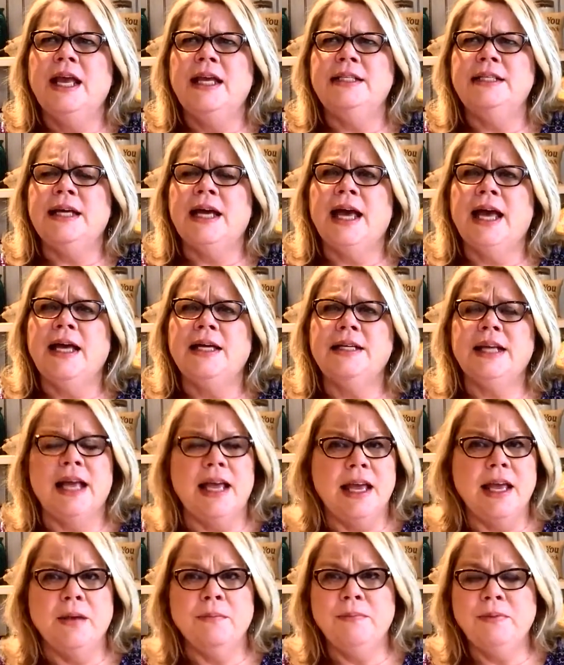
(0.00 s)
and how to
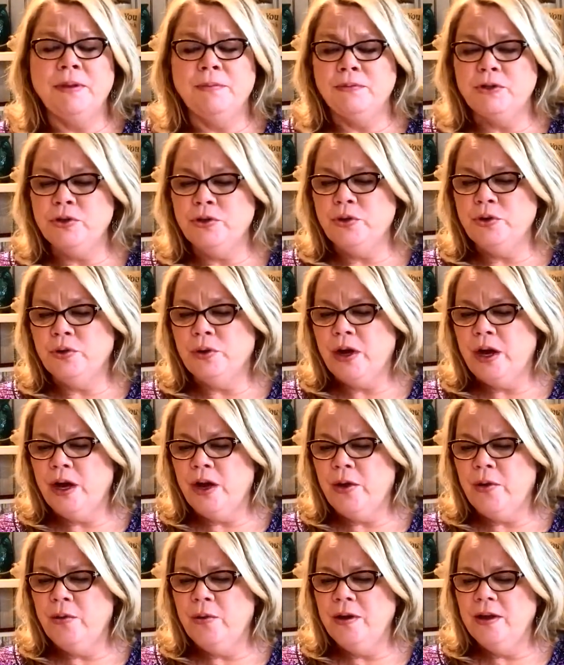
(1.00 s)
help them to
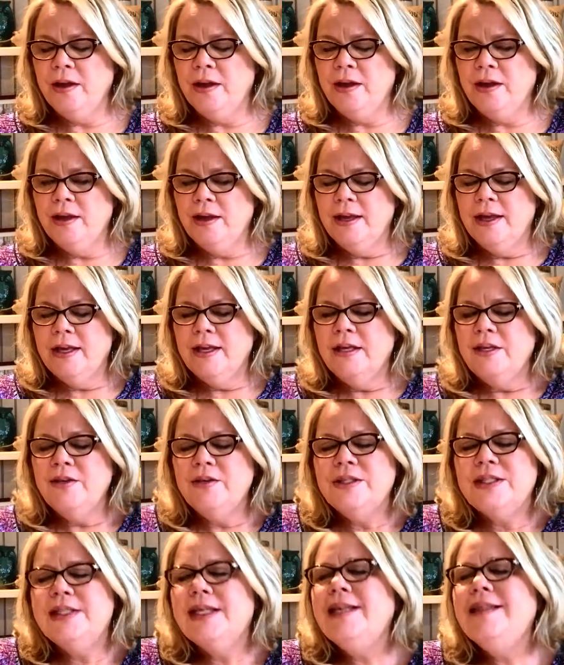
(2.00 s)
grow.
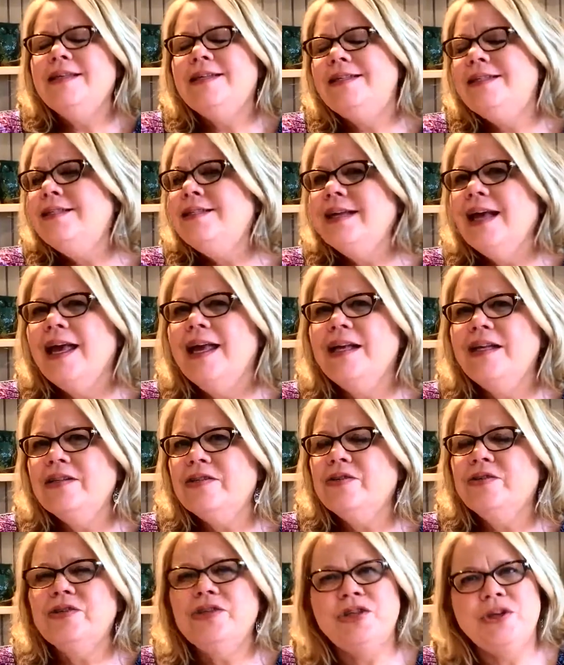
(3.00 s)
You see, the
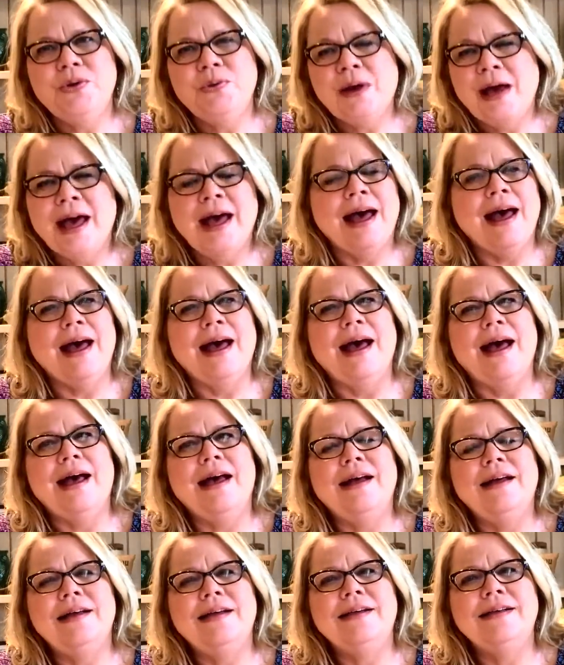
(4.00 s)
stakes are too
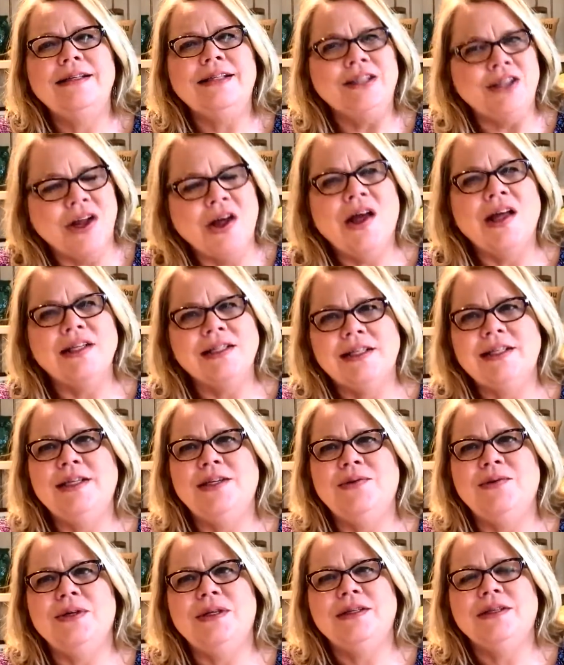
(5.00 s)
high not to
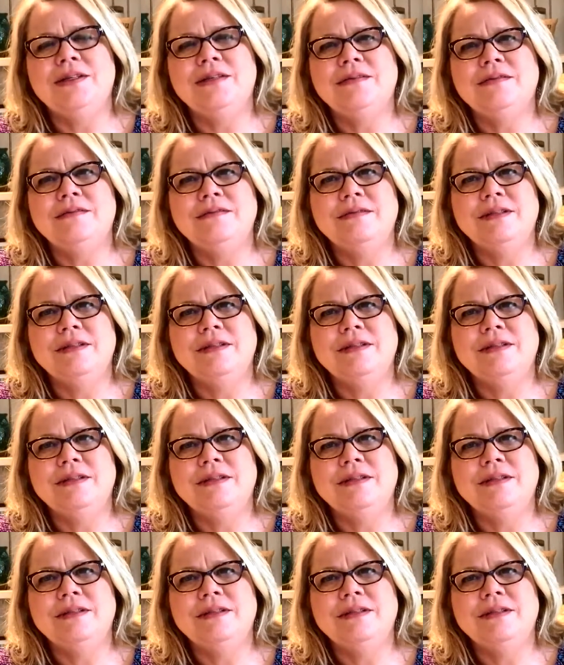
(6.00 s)
do it.